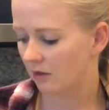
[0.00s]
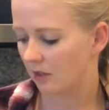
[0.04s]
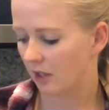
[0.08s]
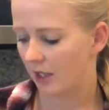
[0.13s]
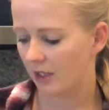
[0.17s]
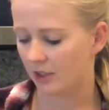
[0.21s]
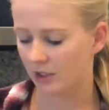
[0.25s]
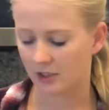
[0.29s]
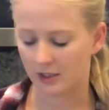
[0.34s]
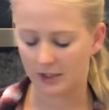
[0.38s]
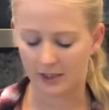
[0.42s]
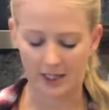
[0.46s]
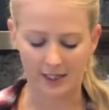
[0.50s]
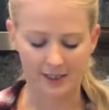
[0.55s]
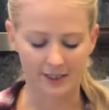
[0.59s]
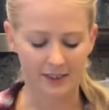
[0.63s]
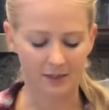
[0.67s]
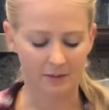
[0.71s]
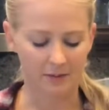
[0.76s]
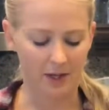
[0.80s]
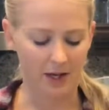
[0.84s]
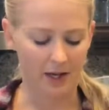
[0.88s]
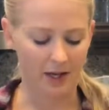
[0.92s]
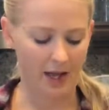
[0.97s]
I just
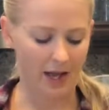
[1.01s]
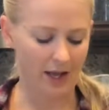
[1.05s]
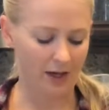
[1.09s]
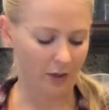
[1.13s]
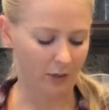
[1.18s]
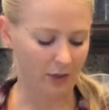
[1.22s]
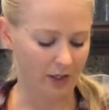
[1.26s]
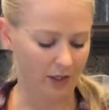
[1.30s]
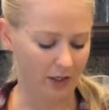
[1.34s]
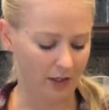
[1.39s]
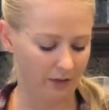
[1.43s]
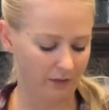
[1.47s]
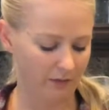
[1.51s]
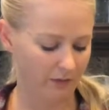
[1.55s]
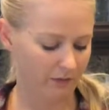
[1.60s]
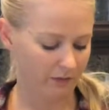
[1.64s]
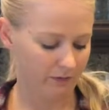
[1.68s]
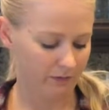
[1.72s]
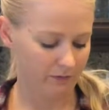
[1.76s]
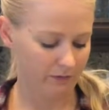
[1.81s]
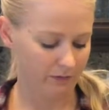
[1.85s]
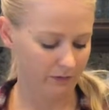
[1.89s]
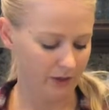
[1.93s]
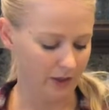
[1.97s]
guesstimate. I don't think
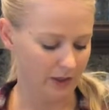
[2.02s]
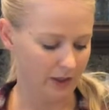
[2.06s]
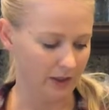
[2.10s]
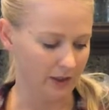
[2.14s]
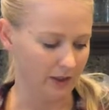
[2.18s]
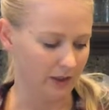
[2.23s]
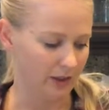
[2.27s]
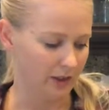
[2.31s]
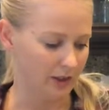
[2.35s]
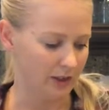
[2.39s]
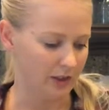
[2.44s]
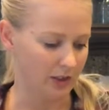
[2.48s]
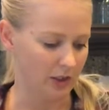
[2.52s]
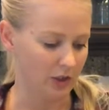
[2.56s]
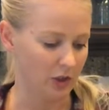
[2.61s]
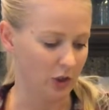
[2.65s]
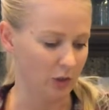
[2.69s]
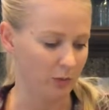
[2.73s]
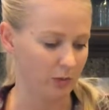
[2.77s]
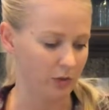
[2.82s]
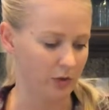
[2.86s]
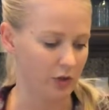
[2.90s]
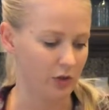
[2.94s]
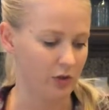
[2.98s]
vanilla is a
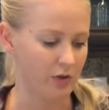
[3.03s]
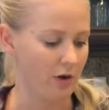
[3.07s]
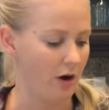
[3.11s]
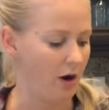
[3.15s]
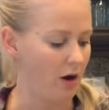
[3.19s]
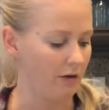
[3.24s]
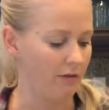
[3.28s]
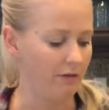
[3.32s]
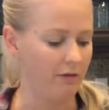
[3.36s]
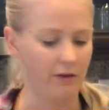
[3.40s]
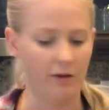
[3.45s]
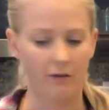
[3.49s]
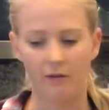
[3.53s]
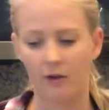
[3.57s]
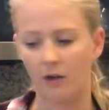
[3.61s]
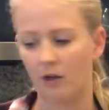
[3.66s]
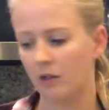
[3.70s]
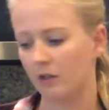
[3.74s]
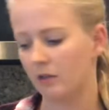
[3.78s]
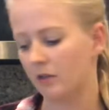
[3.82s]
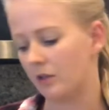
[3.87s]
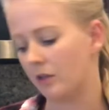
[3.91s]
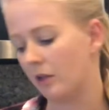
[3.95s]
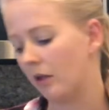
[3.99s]
super strong
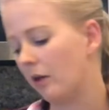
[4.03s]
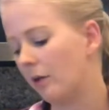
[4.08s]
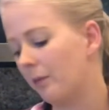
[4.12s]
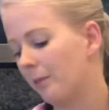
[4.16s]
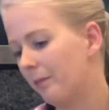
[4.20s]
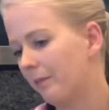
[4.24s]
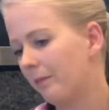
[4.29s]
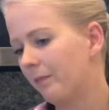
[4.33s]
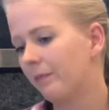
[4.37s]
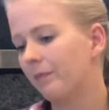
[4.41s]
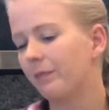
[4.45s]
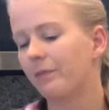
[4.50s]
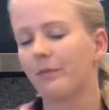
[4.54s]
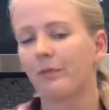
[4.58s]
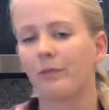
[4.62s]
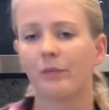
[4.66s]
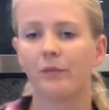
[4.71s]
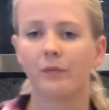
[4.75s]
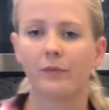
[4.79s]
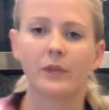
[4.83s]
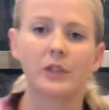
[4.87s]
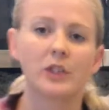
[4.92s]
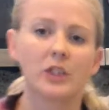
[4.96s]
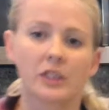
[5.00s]
flavor. So
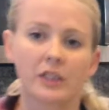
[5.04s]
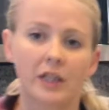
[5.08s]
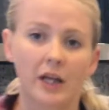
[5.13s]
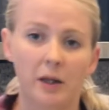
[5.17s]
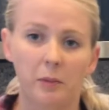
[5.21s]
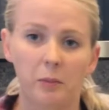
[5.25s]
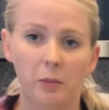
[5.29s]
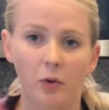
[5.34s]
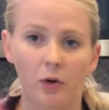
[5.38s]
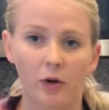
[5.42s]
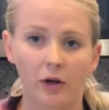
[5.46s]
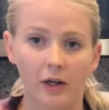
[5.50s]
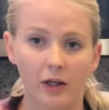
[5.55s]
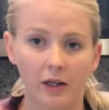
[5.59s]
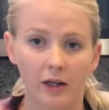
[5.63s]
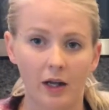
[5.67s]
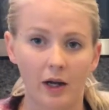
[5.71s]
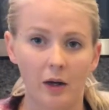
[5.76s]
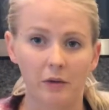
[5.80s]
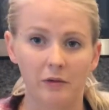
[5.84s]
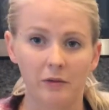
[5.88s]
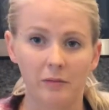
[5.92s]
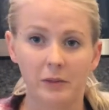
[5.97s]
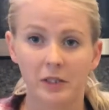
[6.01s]
just kind of pour in
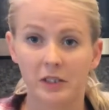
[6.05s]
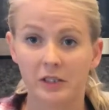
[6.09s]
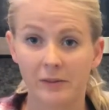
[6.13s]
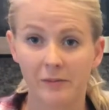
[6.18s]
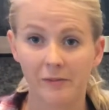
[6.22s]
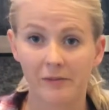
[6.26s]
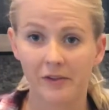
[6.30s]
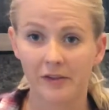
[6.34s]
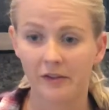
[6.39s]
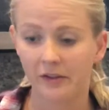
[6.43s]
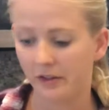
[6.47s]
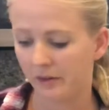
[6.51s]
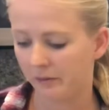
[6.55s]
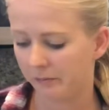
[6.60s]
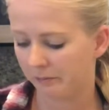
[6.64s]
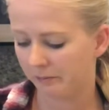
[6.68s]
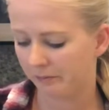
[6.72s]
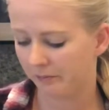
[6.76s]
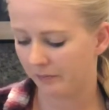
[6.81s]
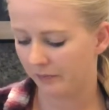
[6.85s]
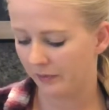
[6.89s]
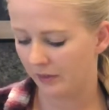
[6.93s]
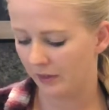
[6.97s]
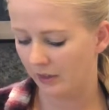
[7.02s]
however much I'm feeling.
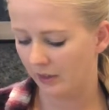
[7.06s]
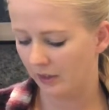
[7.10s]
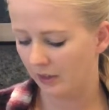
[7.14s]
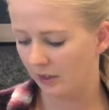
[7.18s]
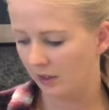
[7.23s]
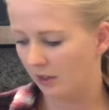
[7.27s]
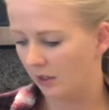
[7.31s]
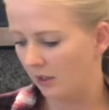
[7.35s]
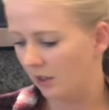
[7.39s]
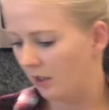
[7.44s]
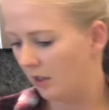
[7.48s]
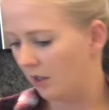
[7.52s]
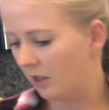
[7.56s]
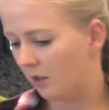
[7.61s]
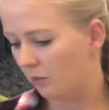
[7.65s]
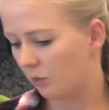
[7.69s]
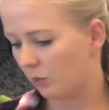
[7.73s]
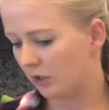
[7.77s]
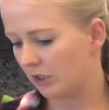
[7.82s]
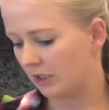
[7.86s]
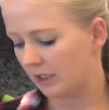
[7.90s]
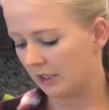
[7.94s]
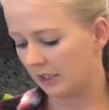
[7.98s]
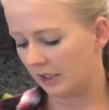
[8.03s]

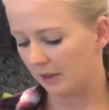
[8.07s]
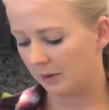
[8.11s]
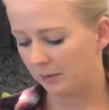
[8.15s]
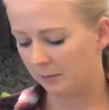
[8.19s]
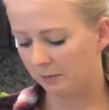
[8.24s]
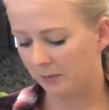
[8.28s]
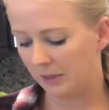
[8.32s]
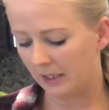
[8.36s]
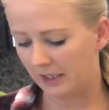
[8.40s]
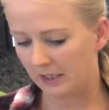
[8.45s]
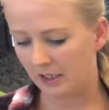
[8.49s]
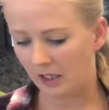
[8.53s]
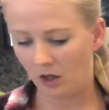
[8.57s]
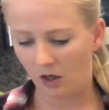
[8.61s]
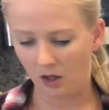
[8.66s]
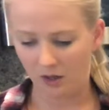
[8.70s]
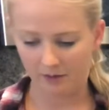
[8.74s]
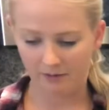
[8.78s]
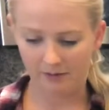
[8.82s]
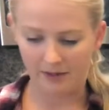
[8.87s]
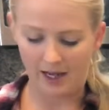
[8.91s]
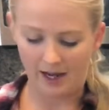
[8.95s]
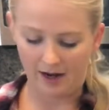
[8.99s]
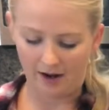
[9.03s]
We're just gonna mix all
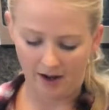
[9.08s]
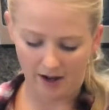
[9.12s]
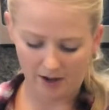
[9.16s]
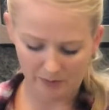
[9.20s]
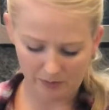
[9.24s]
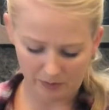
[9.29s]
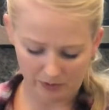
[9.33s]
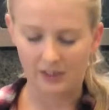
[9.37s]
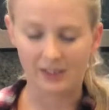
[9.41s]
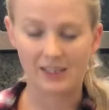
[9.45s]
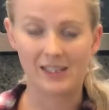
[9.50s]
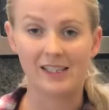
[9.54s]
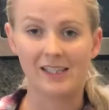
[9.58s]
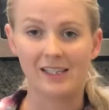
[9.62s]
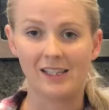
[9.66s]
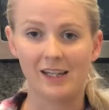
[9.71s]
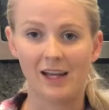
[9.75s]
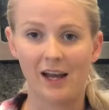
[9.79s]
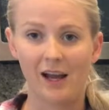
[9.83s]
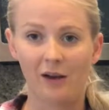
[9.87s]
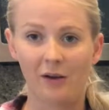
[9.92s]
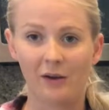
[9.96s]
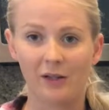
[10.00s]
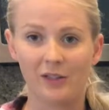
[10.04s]
of that up and see
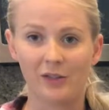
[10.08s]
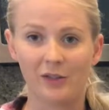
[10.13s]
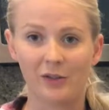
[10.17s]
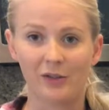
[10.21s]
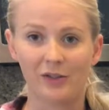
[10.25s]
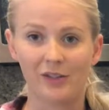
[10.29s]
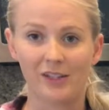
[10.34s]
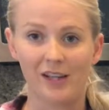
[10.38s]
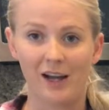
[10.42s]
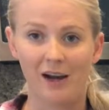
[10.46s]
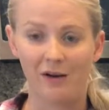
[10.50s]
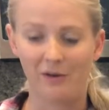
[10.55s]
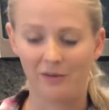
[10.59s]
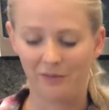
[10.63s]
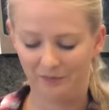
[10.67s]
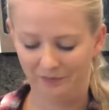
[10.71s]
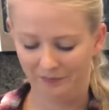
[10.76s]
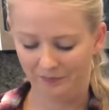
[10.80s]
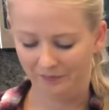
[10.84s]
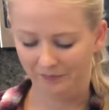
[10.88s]
how it turns out.